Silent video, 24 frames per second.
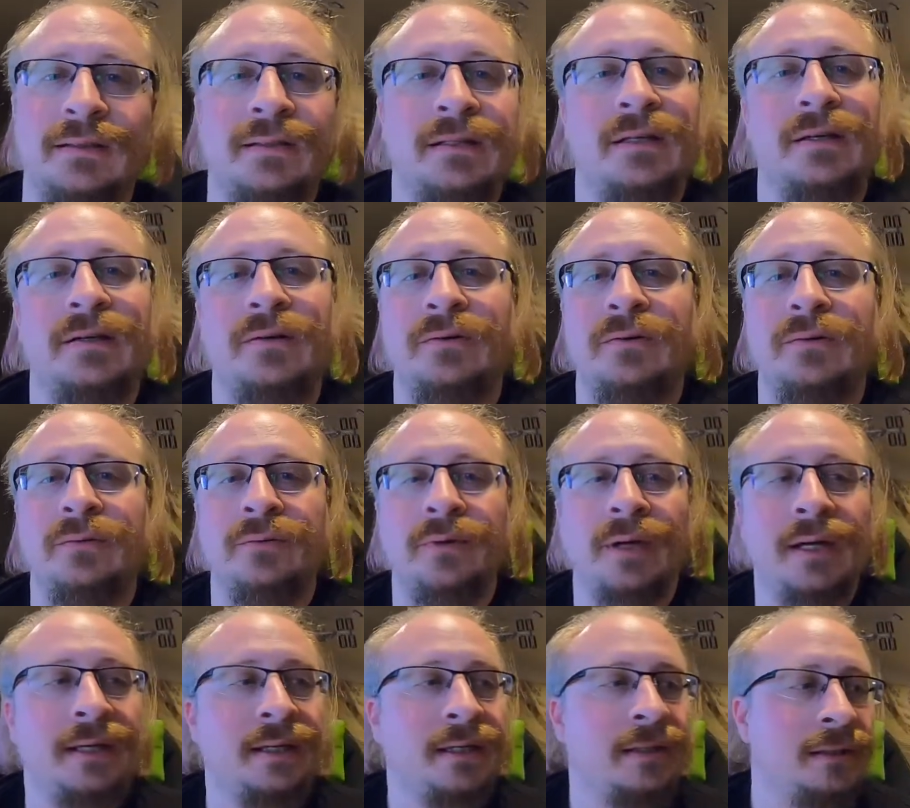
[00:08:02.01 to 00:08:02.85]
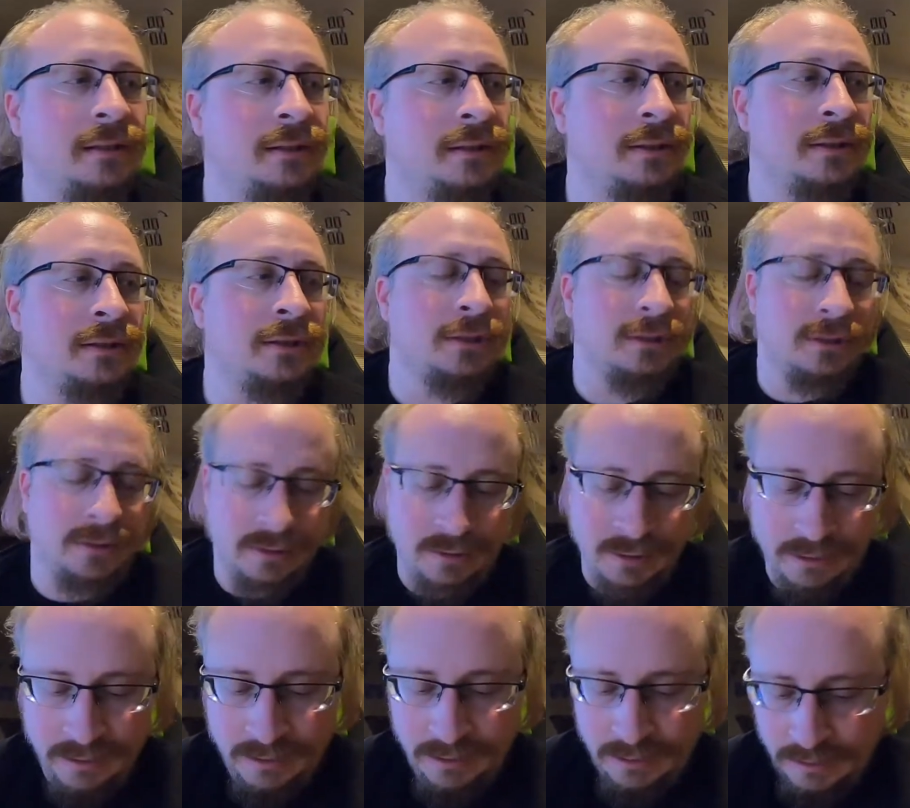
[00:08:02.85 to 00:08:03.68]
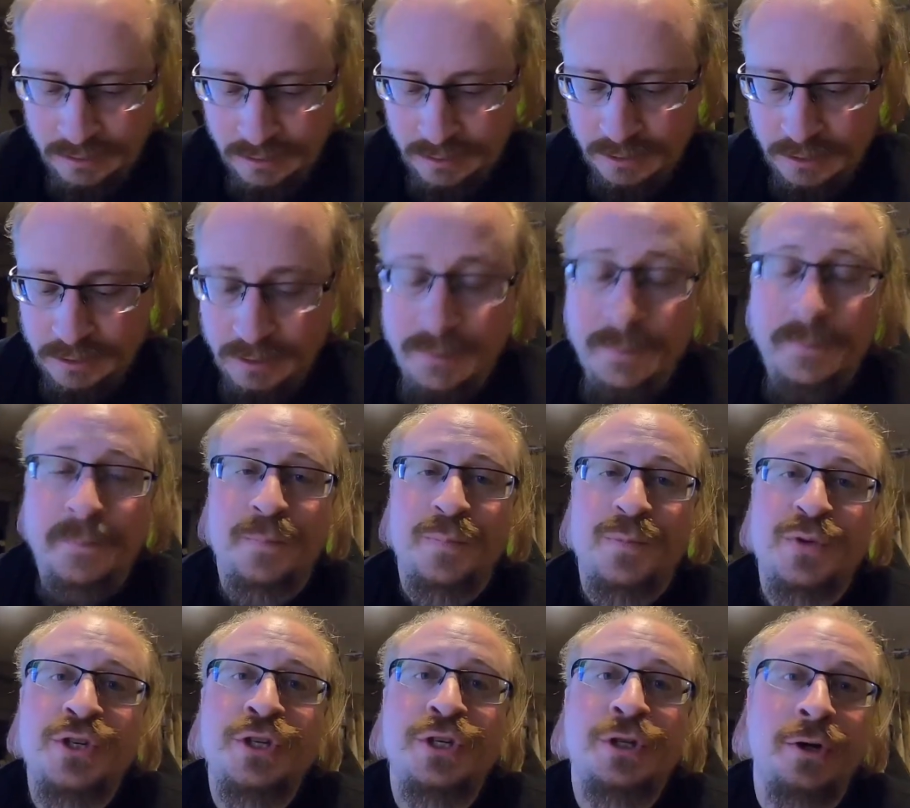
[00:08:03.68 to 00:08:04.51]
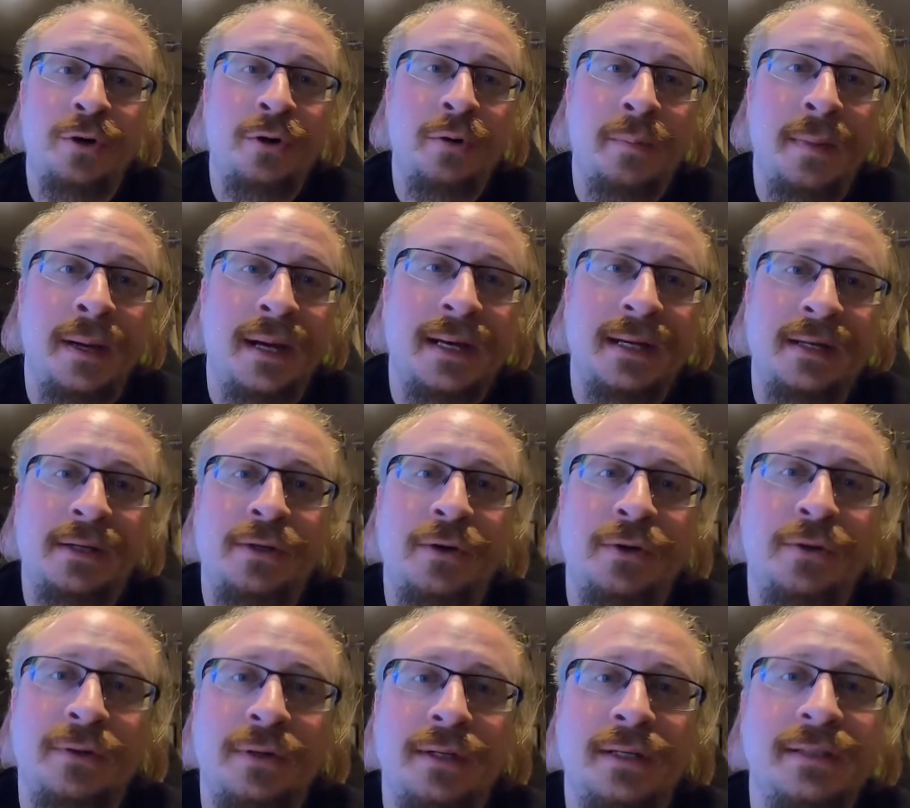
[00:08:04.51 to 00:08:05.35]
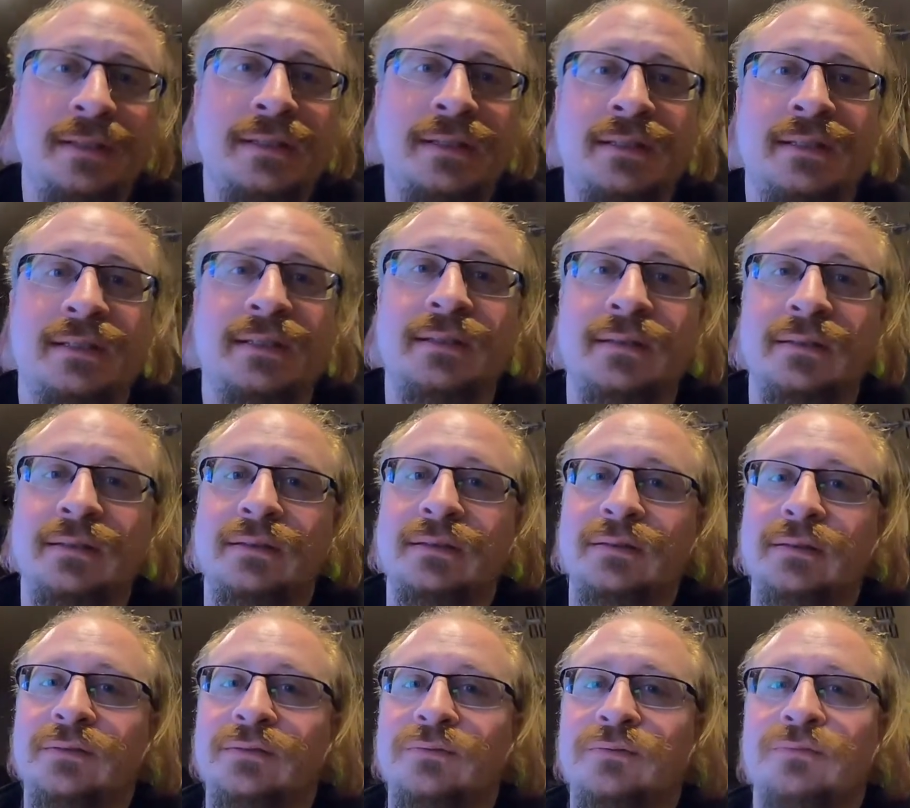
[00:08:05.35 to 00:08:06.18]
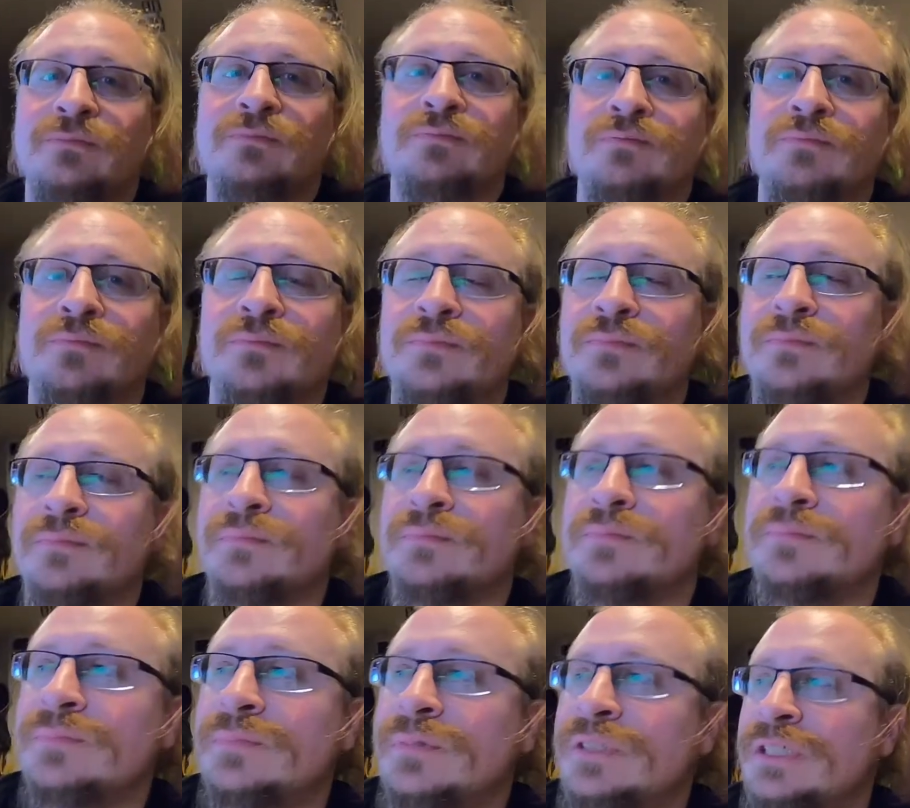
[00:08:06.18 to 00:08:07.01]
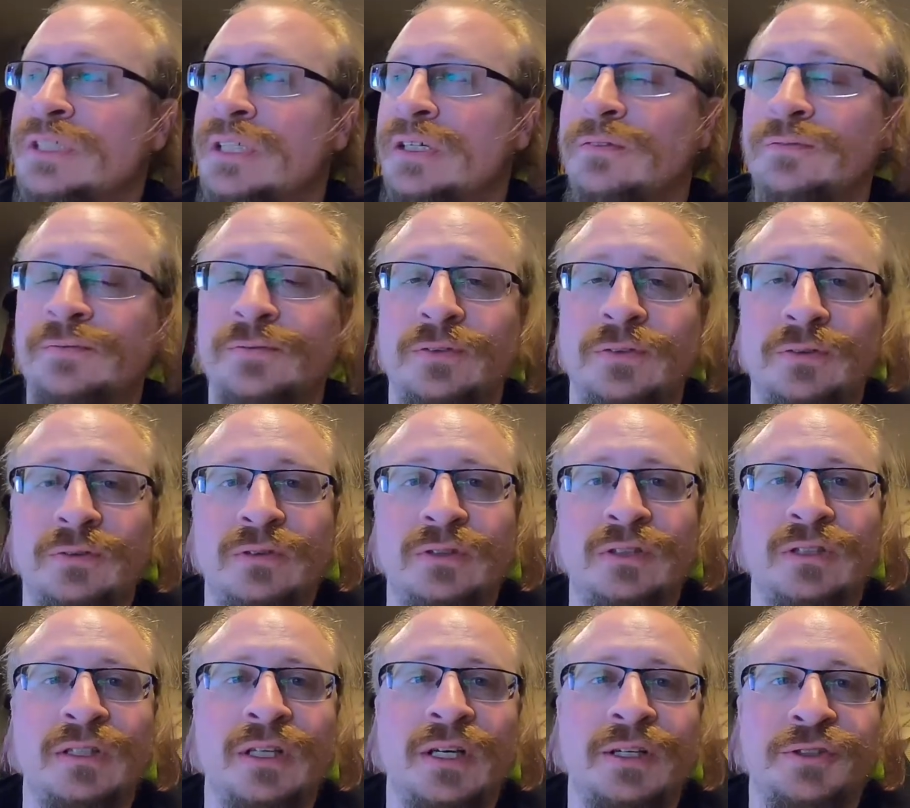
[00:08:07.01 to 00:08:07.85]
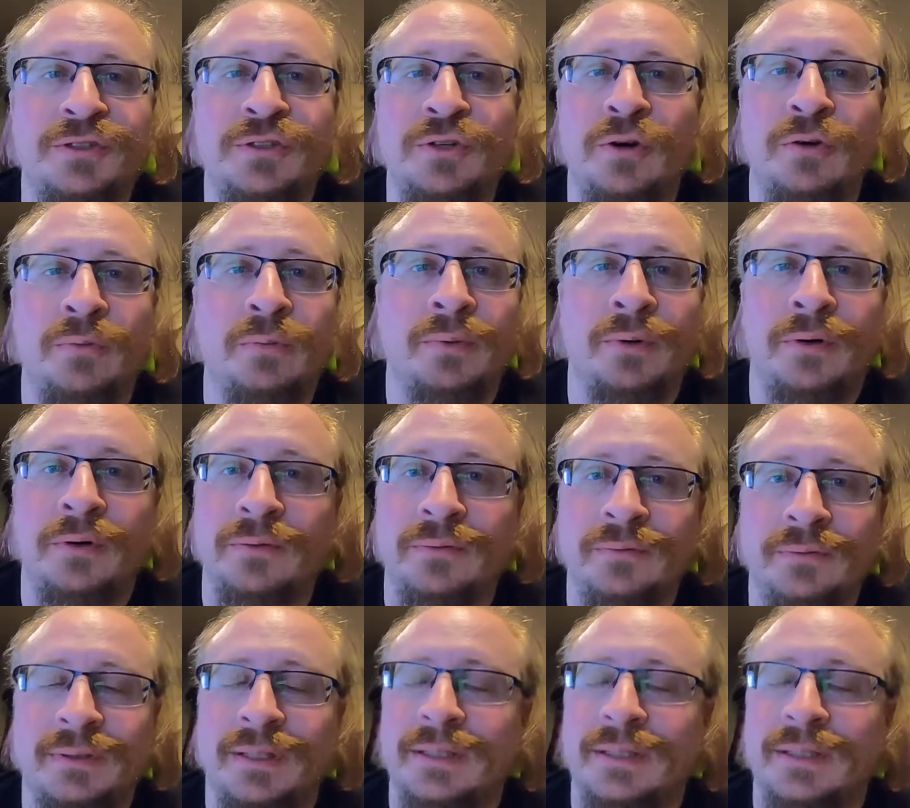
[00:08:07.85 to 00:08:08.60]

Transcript: you know, regular Joe bag of donuts and cell phone / GoPro.